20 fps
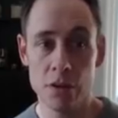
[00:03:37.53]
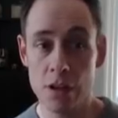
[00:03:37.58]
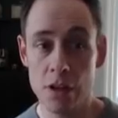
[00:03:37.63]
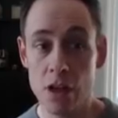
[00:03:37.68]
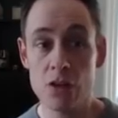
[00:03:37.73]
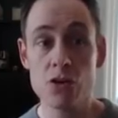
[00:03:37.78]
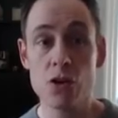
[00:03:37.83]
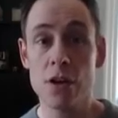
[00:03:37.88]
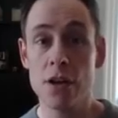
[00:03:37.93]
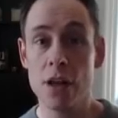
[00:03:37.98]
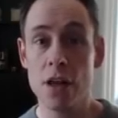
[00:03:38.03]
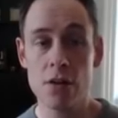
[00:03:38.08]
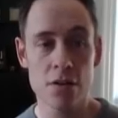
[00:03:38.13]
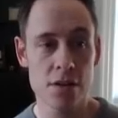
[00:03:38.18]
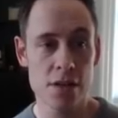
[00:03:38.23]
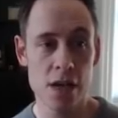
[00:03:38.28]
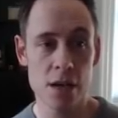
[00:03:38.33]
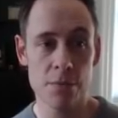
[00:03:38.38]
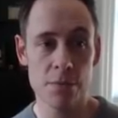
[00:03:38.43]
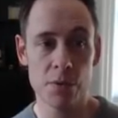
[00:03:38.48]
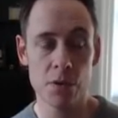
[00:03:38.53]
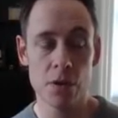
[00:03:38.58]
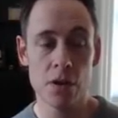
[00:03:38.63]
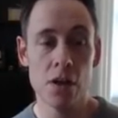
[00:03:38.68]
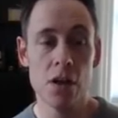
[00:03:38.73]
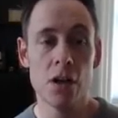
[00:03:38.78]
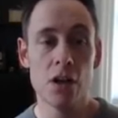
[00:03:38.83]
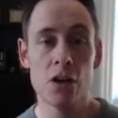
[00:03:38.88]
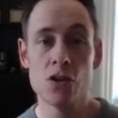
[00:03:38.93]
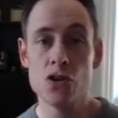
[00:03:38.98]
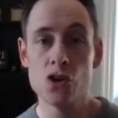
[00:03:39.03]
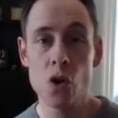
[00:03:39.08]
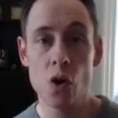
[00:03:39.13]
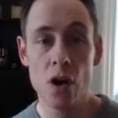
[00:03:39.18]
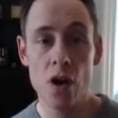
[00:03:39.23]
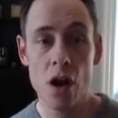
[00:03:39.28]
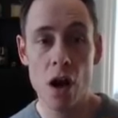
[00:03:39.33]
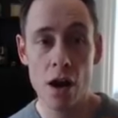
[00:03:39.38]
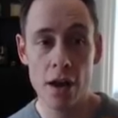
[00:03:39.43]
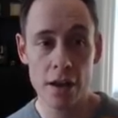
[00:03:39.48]
And I'll show you another example.
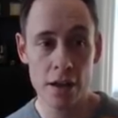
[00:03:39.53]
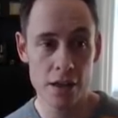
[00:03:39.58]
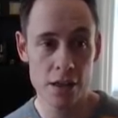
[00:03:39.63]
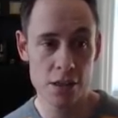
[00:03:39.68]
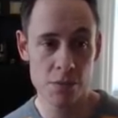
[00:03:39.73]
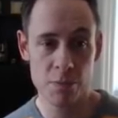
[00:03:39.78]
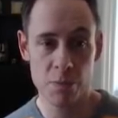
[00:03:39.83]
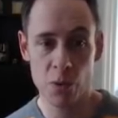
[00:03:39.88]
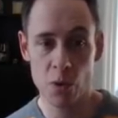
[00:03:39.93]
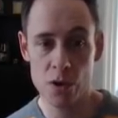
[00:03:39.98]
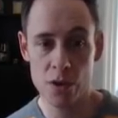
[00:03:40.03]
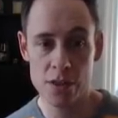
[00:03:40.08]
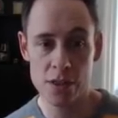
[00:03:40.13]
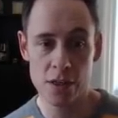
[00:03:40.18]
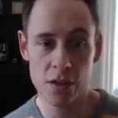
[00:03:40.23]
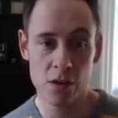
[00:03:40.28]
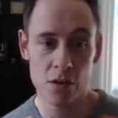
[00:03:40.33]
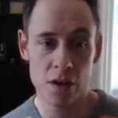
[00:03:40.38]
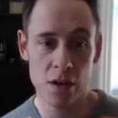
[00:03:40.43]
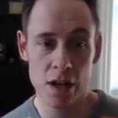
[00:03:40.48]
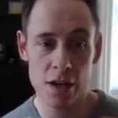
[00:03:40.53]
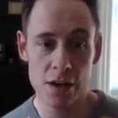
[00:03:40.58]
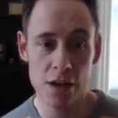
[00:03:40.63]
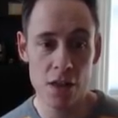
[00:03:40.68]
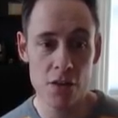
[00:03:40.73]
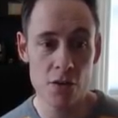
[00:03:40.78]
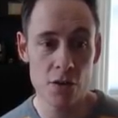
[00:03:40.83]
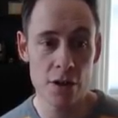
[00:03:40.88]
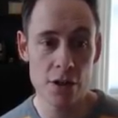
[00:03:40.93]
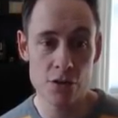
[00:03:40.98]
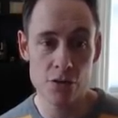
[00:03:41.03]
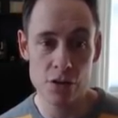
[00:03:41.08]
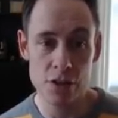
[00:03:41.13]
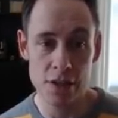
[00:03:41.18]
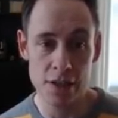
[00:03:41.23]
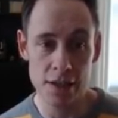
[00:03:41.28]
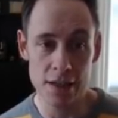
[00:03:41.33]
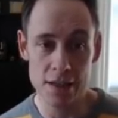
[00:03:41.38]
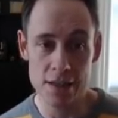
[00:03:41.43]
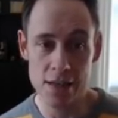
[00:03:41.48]
Joy Hawkins pointed out another
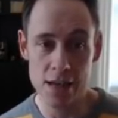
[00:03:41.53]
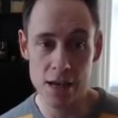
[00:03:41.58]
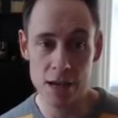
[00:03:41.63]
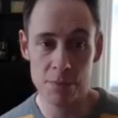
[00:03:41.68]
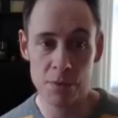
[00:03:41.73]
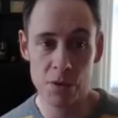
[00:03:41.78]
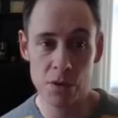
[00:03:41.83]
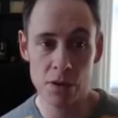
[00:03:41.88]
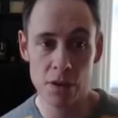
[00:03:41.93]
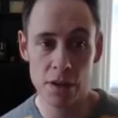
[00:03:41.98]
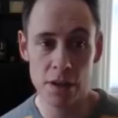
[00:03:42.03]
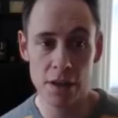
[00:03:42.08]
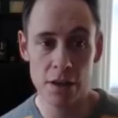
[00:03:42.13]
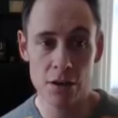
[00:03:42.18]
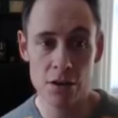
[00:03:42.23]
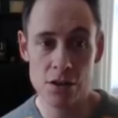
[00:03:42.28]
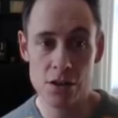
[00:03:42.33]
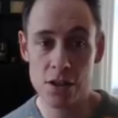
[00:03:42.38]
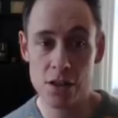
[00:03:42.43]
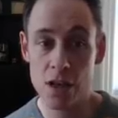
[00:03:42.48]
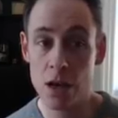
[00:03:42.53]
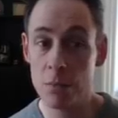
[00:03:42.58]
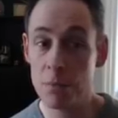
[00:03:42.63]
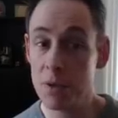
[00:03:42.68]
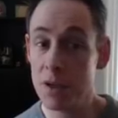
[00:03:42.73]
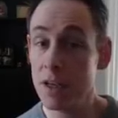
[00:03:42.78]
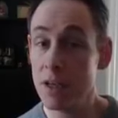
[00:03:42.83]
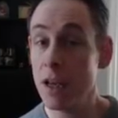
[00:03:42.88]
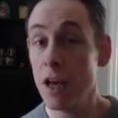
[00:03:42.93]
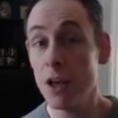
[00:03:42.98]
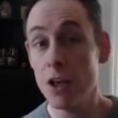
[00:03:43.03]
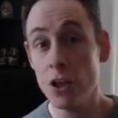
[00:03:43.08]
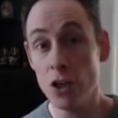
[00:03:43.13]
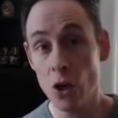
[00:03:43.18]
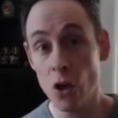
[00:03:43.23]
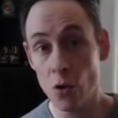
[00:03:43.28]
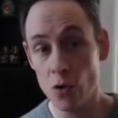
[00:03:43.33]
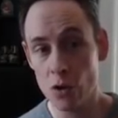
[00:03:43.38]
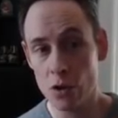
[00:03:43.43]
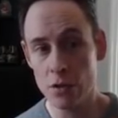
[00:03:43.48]
interesting example. Here's a company,
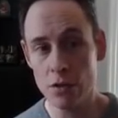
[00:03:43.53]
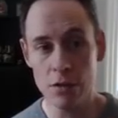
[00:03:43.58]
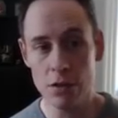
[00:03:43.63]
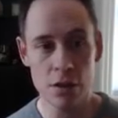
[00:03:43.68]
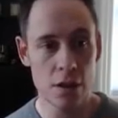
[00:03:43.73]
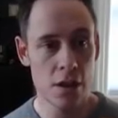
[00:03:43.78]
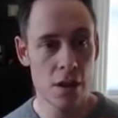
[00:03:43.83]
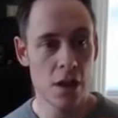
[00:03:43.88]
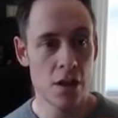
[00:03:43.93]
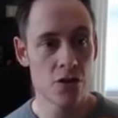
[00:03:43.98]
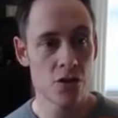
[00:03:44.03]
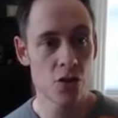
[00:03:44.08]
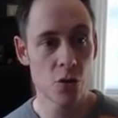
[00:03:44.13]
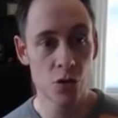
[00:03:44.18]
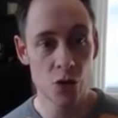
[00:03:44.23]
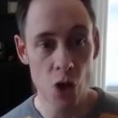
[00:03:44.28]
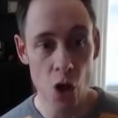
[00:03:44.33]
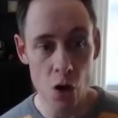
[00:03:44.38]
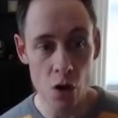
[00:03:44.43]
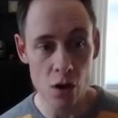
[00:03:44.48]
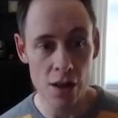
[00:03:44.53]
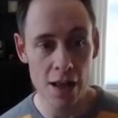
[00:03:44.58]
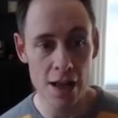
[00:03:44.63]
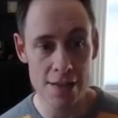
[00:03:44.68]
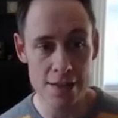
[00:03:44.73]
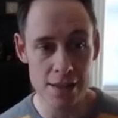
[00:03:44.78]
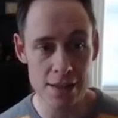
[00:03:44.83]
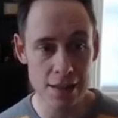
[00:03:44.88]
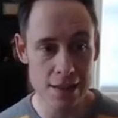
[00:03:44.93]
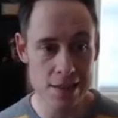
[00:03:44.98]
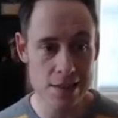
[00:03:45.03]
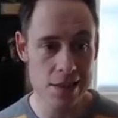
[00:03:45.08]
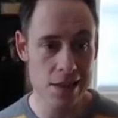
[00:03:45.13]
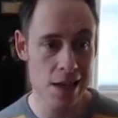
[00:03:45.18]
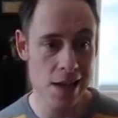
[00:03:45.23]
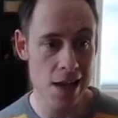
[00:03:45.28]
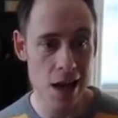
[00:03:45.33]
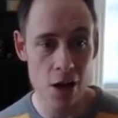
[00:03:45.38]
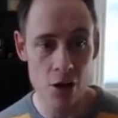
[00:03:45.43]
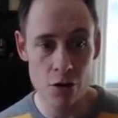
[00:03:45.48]
Yodel. So Yodel has a
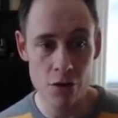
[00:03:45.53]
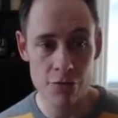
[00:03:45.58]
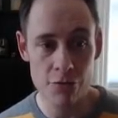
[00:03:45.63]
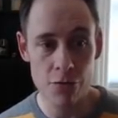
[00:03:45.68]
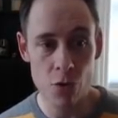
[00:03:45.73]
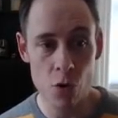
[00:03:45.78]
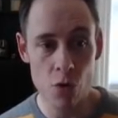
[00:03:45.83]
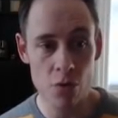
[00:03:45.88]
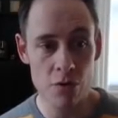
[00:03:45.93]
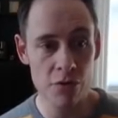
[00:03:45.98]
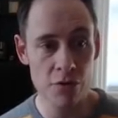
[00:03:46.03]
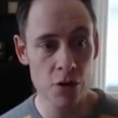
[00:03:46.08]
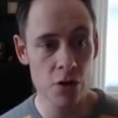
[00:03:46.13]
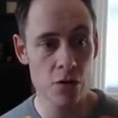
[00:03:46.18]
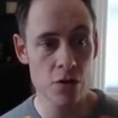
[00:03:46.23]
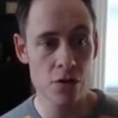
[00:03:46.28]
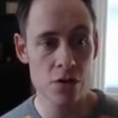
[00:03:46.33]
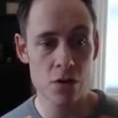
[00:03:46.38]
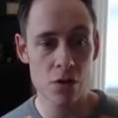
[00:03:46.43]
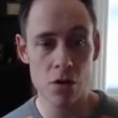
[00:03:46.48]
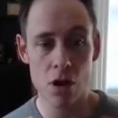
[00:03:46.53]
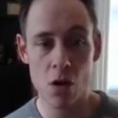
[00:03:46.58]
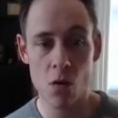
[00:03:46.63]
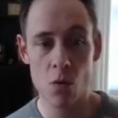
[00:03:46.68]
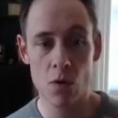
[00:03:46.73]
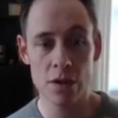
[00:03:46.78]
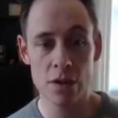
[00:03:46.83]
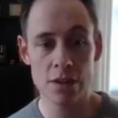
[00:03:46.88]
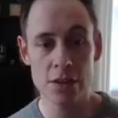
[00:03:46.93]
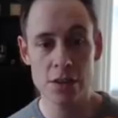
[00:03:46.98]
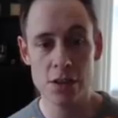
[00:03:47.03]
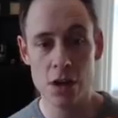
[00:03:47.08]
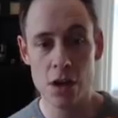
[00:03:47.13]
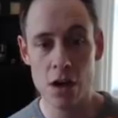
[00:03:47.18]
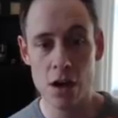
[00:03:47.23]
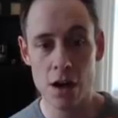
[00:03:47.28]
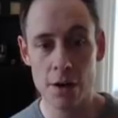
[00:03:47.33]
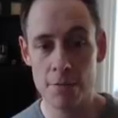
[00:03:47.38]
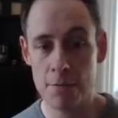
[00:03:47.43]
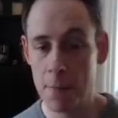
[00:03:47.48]
listing, 104 reviews, they're all 1
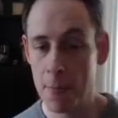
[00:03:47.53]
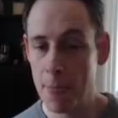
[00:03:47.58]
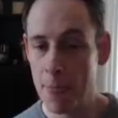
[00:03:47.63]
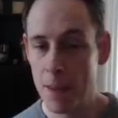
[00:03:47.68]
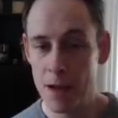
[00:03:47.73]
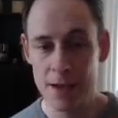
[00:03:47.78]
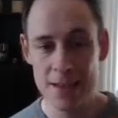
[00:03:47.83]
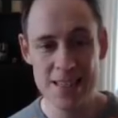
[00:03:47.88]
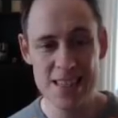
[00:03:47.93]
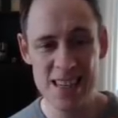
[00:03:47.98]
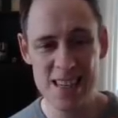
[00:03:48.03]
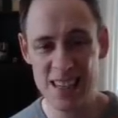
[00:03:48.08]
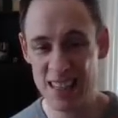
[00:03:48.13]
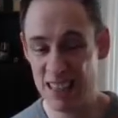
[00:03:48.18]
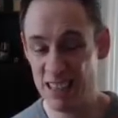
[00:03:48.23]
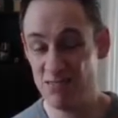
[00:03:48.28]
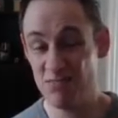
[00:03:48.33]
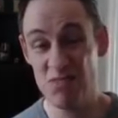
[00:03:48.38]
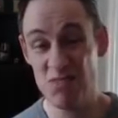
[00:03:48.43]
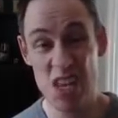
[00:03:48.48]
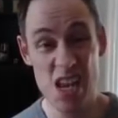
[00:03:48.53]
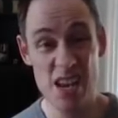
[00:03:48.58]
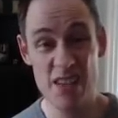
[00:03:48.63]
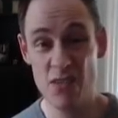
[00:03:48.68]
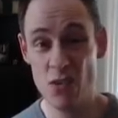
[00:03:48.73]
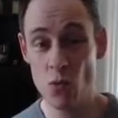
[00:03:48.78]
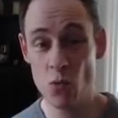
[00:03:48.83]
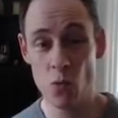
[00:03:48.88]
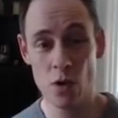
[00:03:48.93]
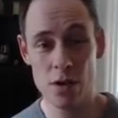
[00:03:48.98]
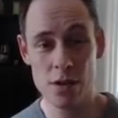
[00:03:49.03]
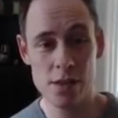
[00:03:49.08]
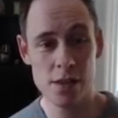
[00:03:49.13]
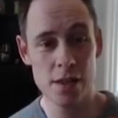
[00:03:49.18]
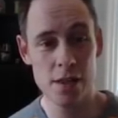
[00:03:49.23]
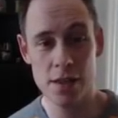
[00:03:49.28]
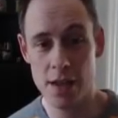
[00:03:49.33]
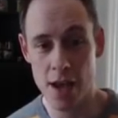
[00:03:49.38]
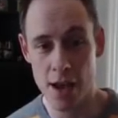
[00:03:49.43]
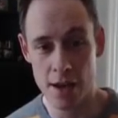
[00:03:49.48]
star. It's even worse
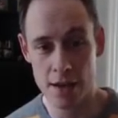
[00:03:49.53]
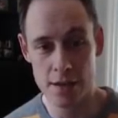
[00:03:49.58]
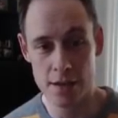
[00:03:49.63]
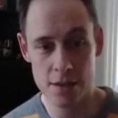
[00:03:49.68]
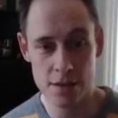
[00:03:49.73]
than Yext.